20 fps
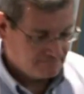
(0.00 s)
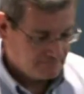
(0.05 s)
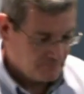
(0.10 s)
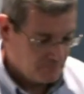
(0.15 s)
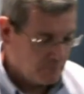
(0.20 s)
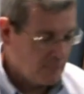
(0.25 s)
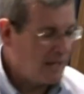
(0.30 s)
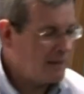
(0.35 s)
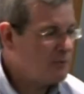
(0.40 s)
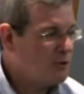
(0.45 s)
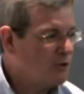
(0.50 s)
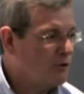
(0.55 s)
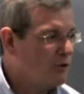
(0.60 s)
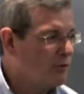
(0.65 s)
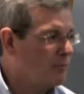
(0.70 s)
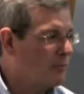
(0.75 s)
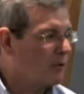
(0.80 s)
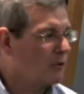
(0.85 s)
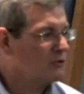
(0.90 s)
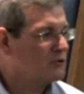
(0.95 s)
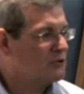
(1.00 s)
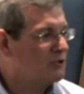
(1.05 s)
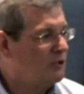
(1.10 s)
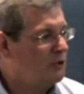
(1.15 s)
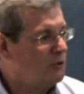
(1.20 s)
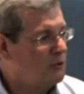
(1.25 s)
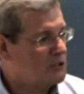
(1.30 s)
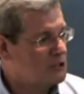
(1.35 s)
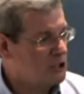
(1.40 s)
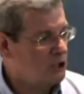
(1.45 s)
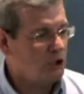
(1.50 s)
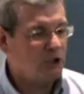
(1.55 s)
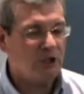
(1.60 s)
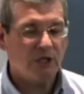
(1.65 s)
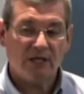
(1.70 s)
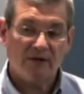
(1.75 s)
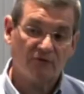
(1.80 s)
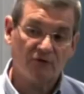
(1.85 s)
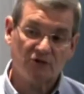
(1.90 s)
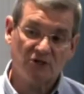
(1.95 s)
maybe you're a person who is
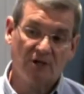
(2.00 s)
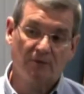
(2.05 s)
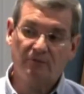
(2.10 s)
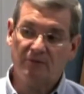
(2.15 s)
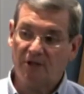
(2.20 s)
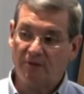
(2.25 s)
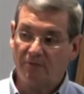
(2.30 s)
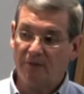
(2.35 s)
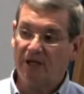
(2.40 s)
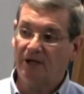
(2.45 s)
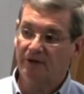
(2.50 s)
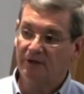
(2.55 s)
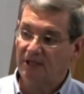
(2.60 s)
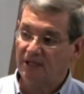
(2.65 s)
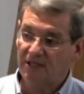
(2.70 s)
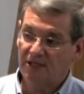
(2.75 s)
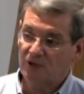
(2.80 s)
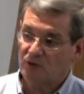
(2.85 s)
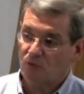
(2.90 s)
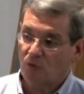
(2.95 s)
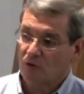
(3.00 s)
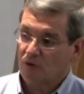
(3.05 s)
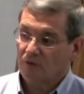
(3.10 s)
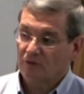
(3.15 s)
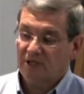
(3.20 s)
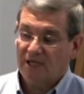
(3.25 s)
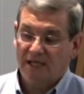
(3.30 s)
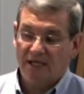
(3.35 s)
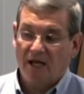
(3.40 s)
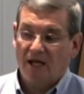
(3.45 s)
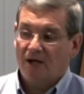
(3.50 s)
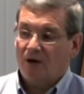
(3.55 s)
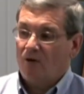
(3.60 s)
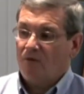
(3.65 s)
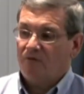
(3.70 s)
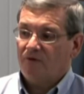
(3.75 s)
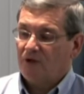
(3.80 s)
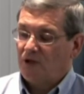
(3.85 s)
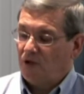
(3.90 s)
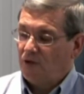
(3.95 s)
looking for something better that this world cannot
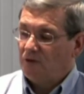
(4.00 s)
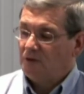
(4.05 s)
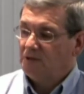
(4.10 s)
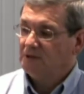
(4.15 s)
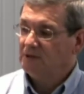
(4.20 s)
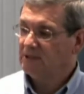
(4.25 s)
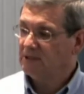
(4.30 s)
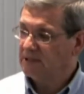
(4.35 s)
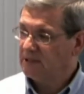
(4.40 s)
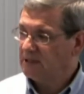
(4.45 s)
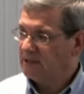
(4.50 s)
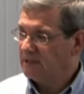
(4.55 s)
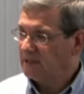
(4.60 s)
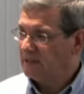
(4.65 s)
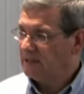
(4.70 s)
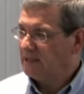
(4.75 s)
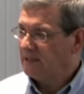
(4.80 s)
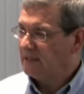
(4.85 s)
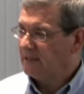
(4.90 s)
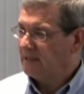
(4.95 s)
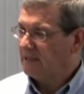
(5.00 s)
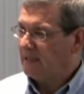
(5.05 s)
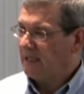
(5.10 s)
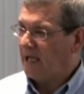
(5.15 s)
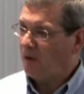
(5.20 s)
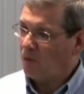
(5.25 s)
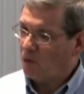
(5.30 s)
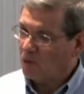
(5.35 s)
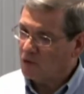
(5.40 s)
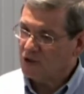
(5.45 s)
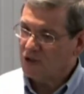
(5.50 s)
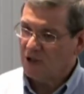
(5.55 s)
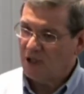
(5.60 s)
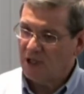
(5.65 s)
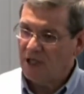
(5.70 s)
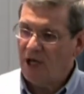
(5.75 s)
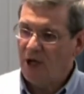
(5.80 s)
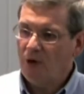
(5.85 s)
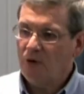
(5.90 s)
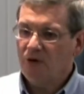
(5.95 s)
offer you. I want you to
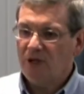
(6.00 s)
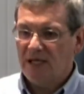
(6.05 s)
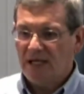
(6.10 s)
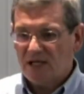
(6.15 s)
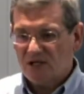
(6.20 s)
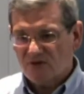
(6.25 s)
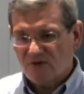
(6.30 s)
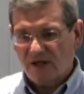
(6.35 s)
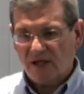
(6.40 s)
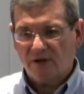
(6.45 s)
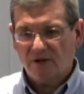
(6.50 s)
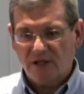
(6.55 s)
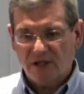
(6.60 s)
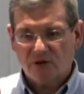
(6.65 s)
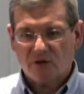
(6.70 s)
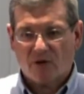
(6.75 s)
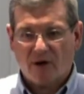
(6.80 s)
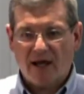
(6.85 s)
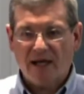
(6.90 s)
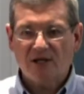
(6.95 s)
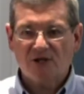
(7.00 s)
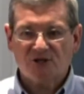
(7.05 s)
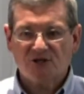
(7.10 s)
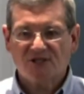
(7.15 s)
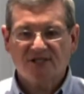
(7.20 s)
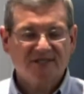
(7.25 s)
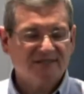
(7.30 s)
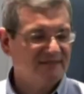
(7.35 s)
know that it's found in Christ.